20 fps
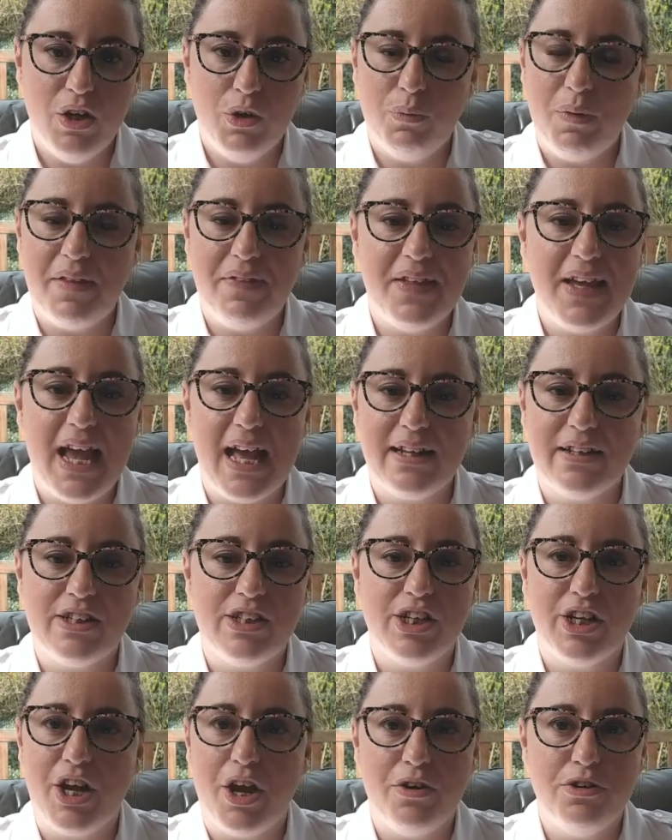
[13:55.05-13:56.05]
when the
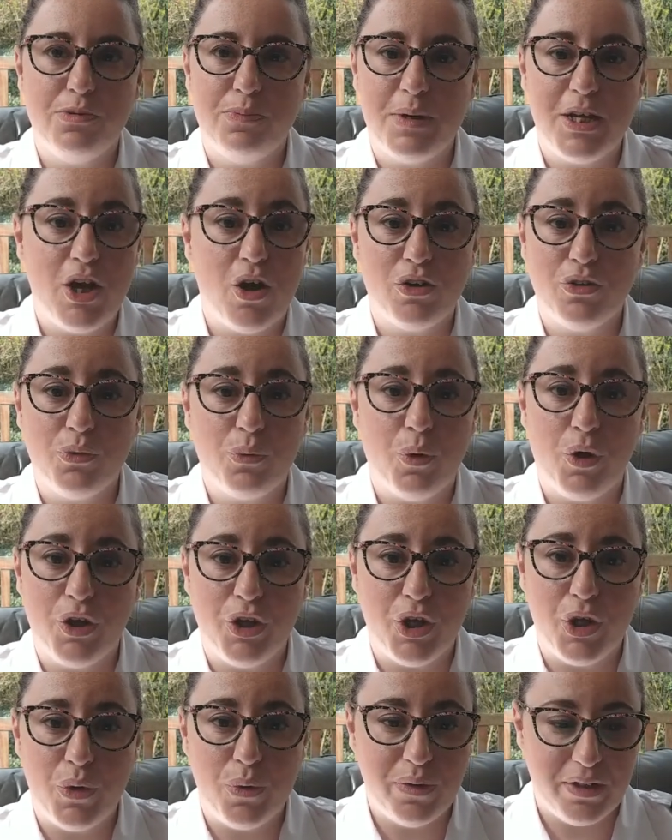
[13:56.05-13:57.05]
answer goes beyond what
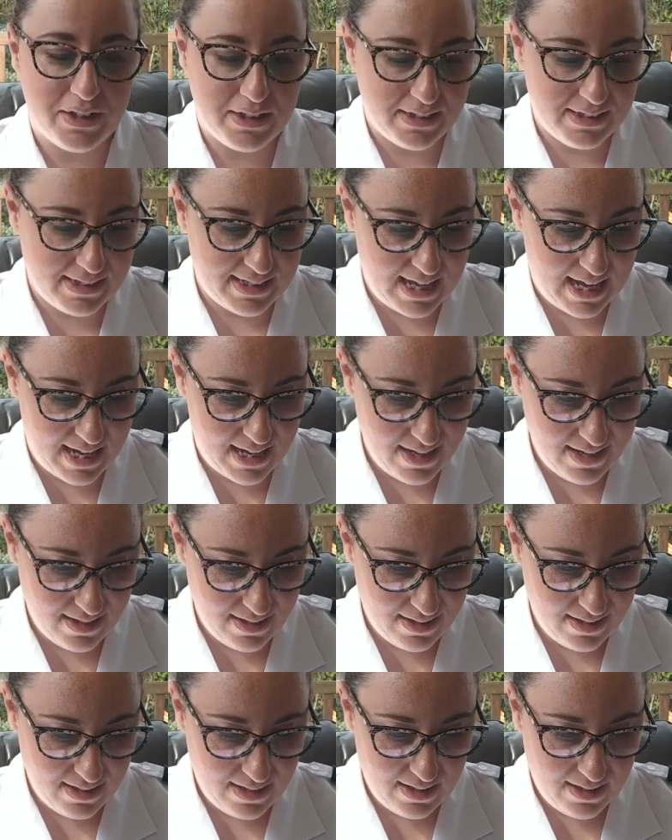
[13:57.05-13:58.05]
you can see.
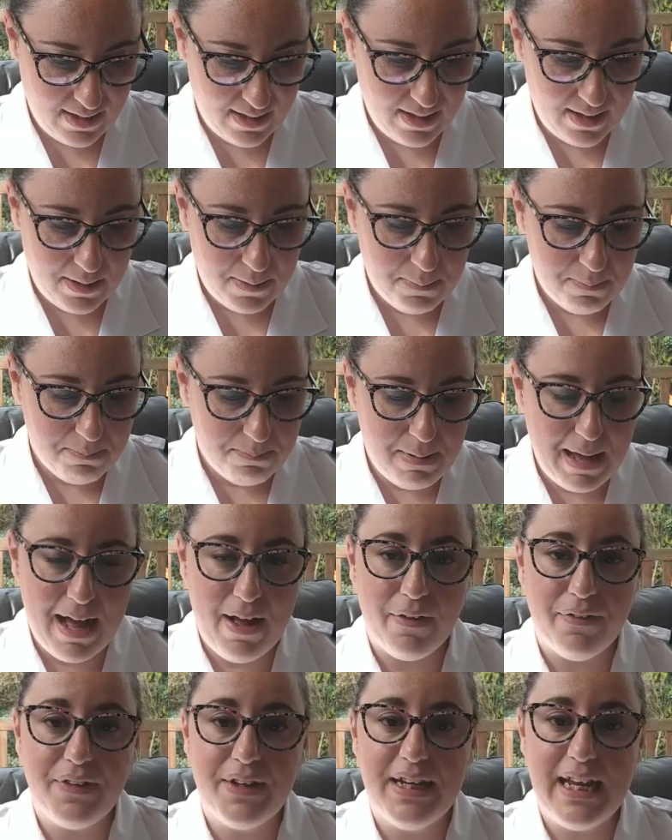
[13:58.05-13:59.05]

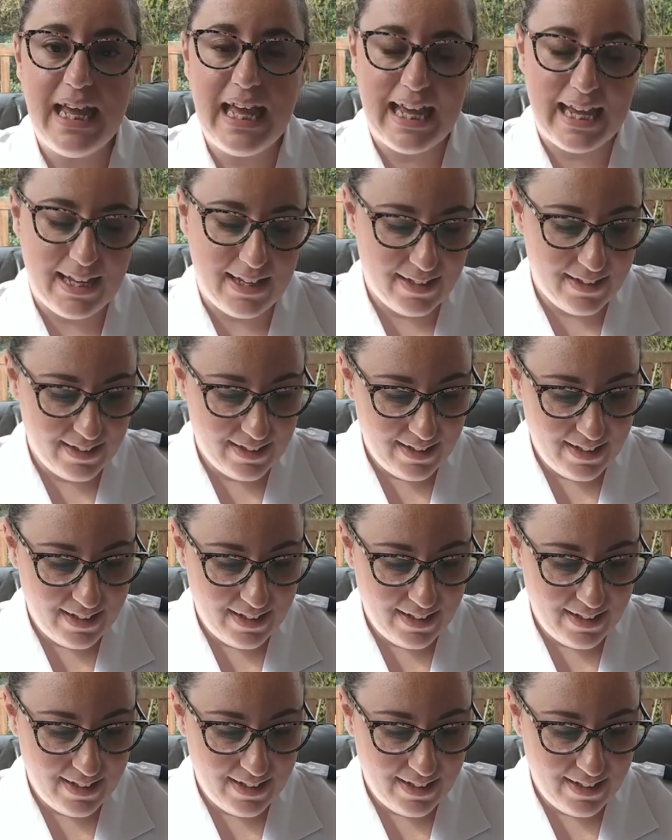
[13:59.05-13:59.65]
Bow the knee.